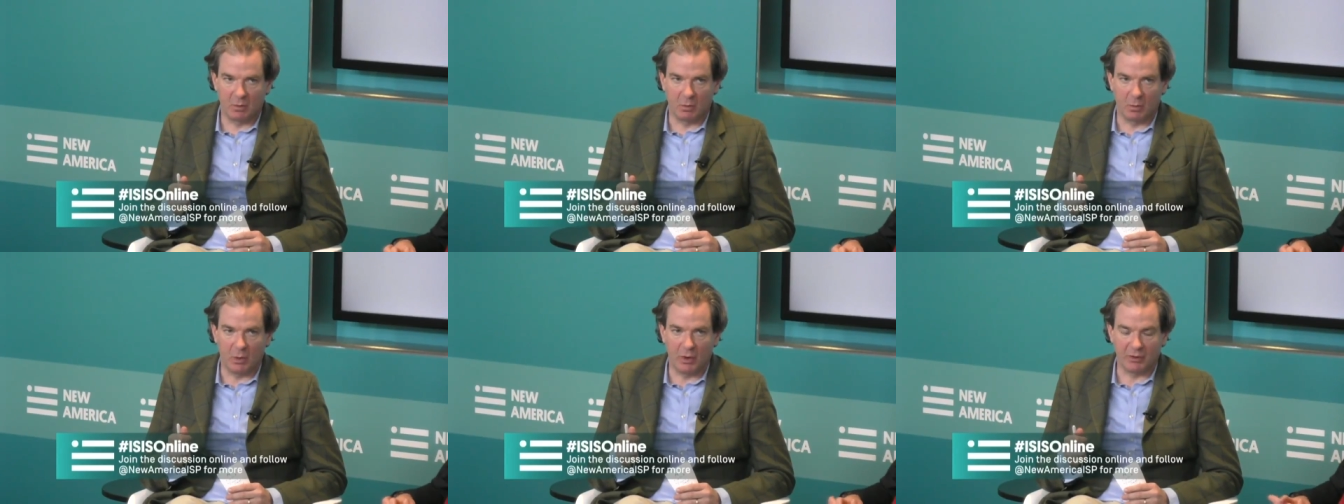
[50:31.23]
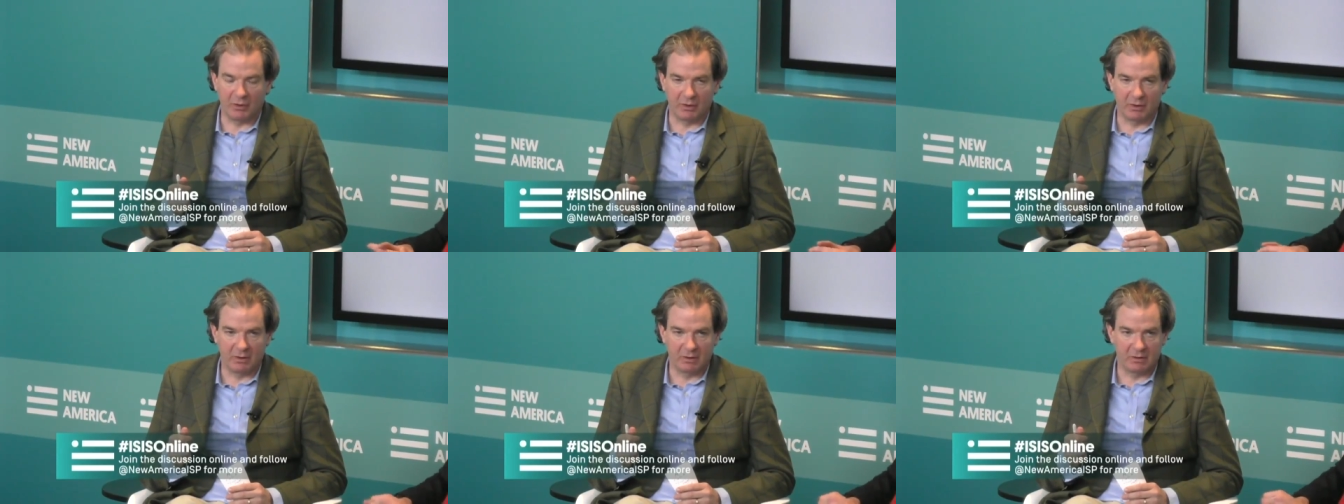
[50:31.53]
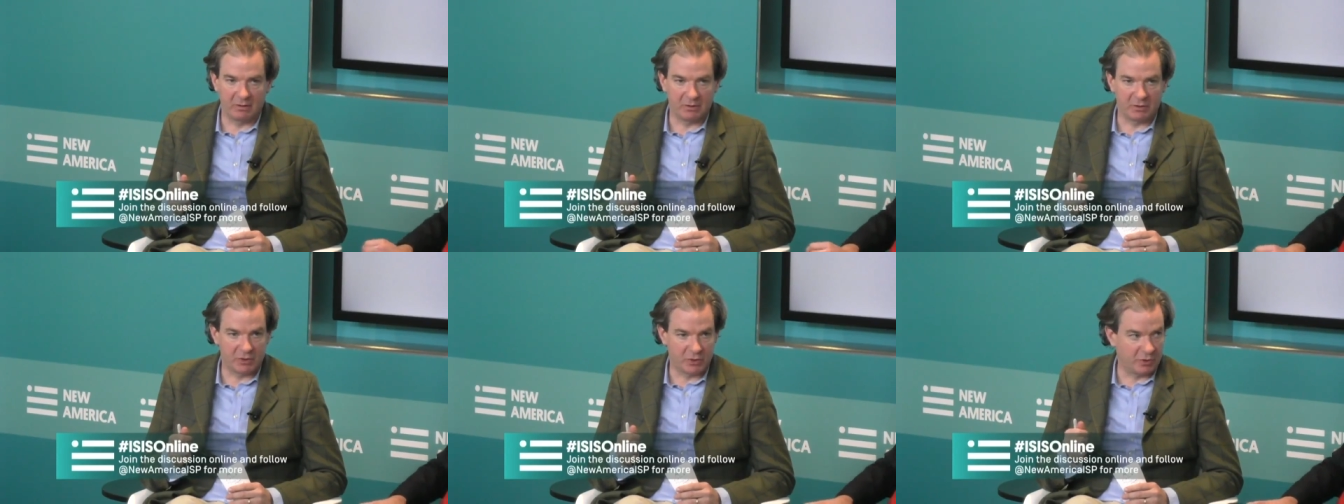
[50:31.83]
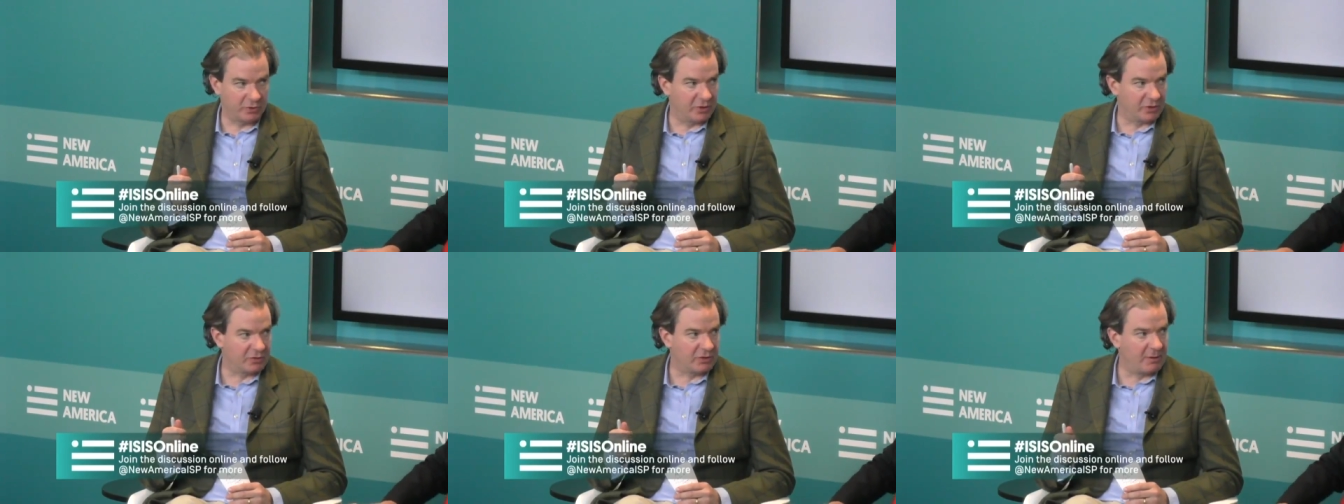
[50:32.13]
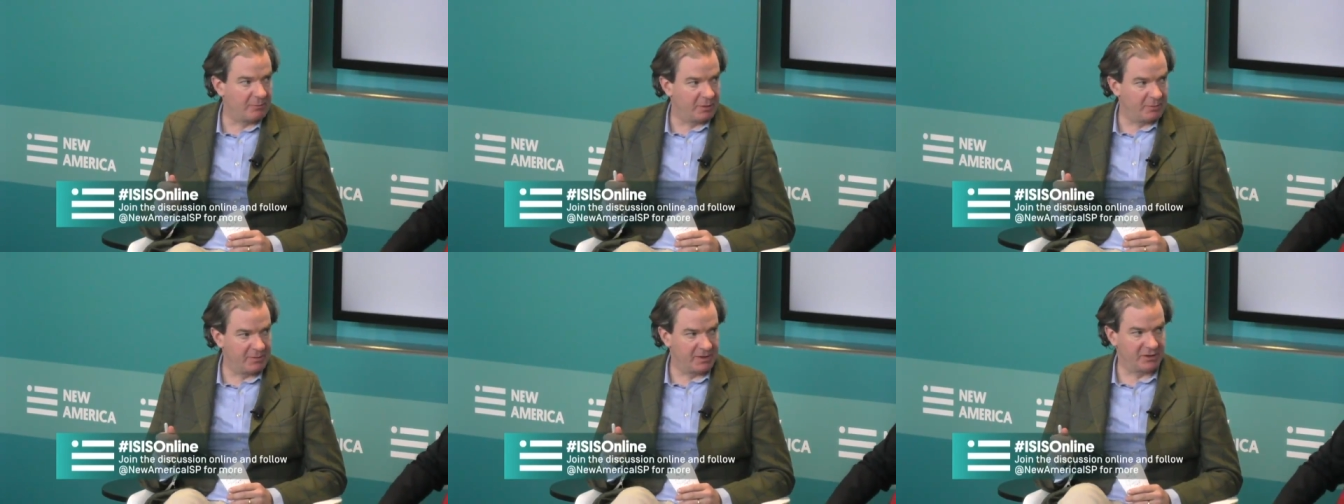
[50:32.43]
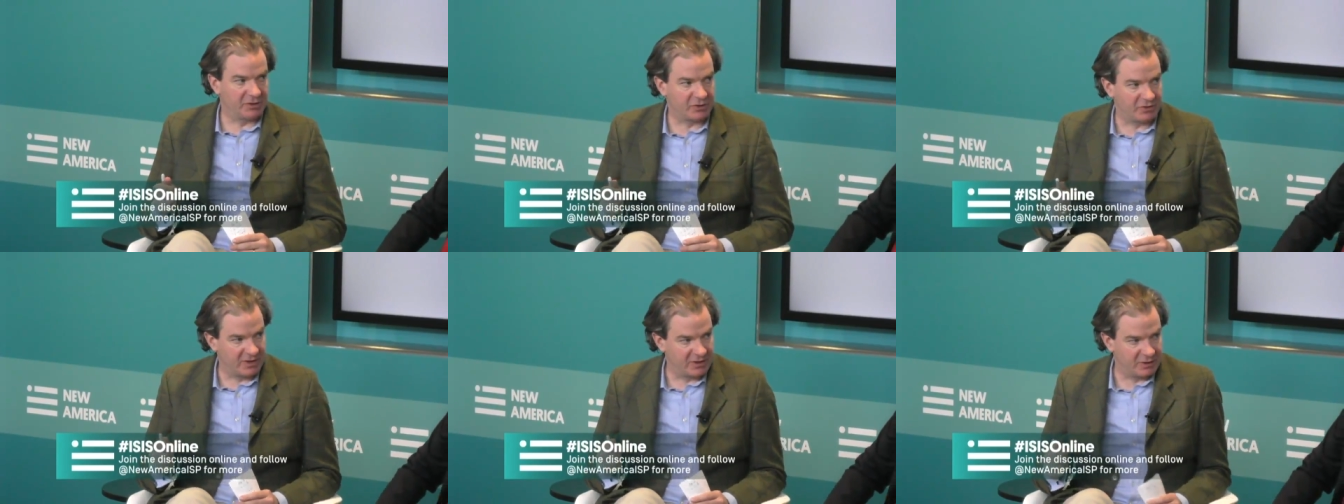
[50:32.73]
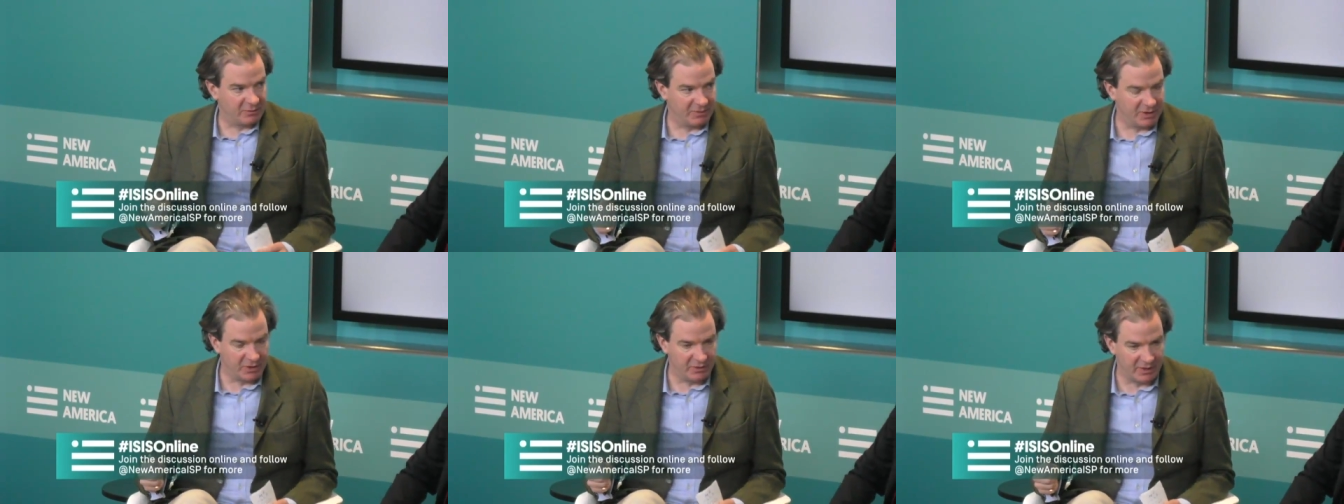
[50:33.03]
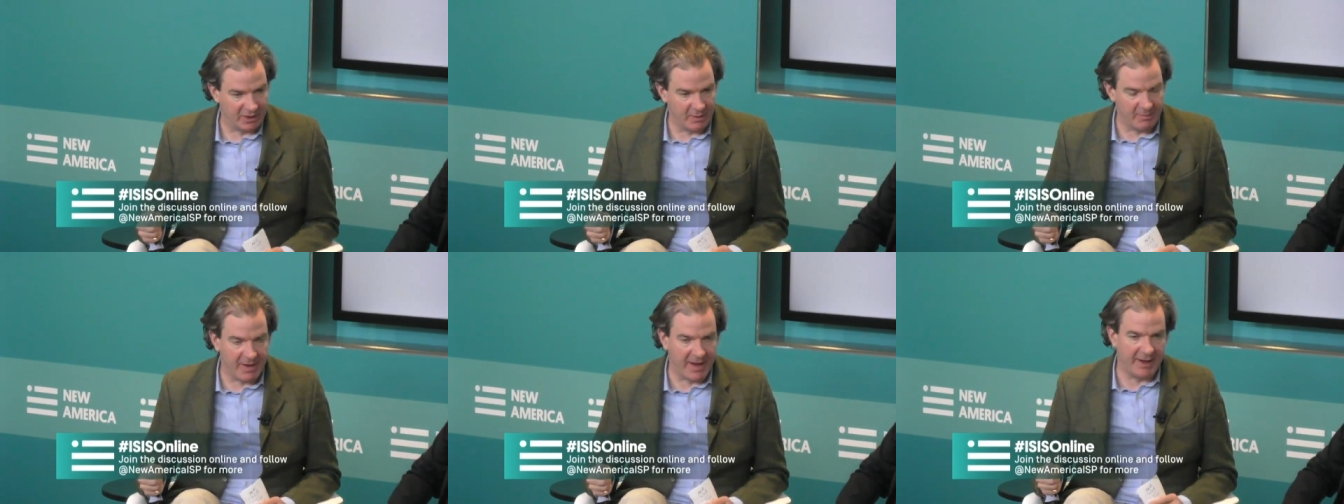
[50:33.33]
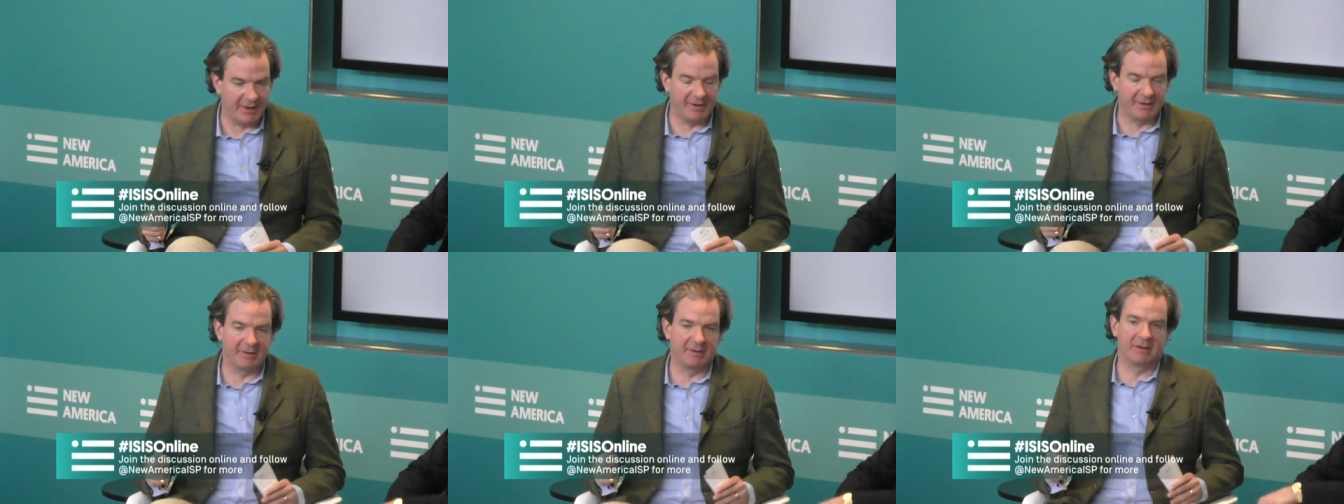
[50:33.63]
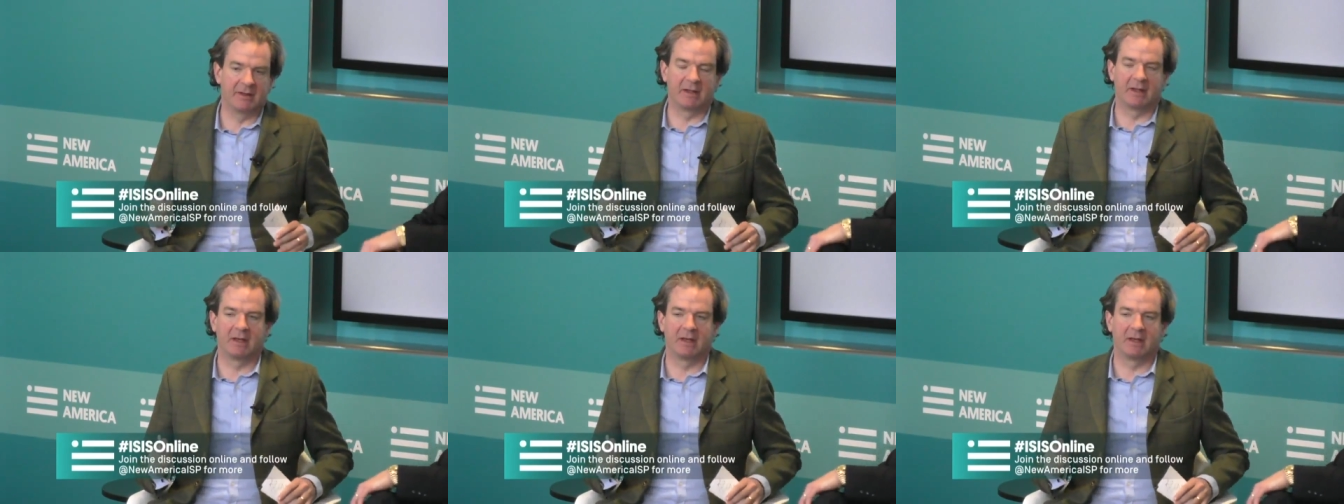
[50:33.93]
What should the Trump administration be doing about it?